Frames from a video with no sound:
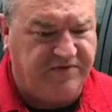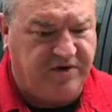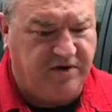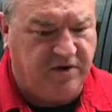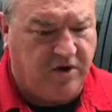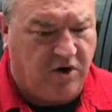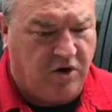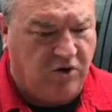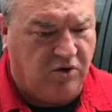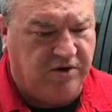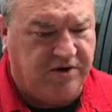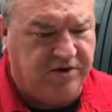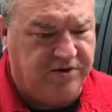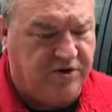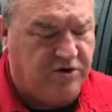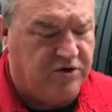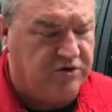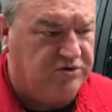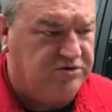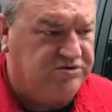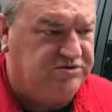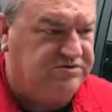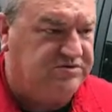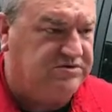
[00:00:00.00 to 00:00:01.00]
And only
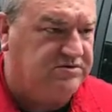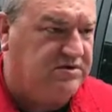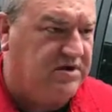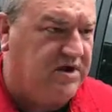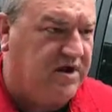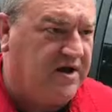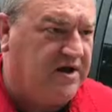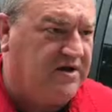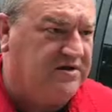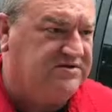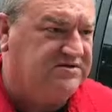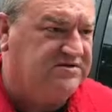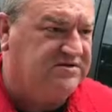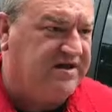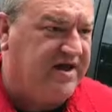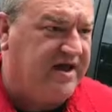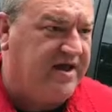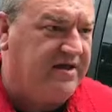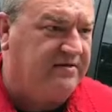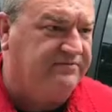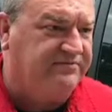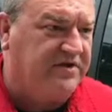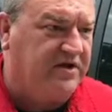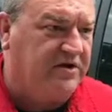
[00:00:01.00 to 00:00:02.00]
those
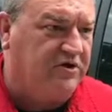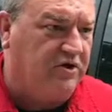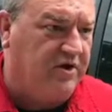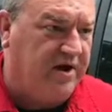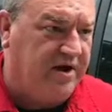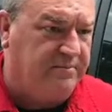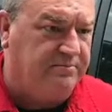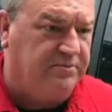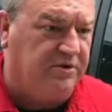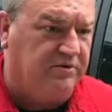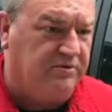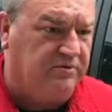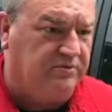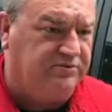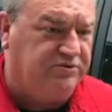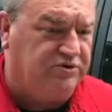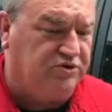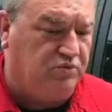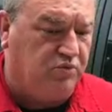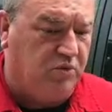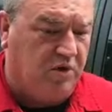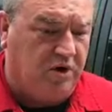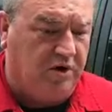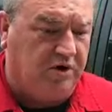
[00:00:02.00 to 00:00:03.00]
staff that are able
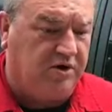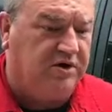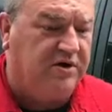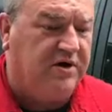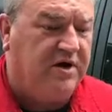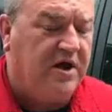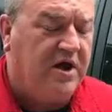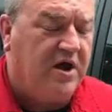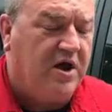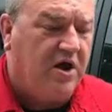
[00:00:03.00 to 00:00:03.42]
to work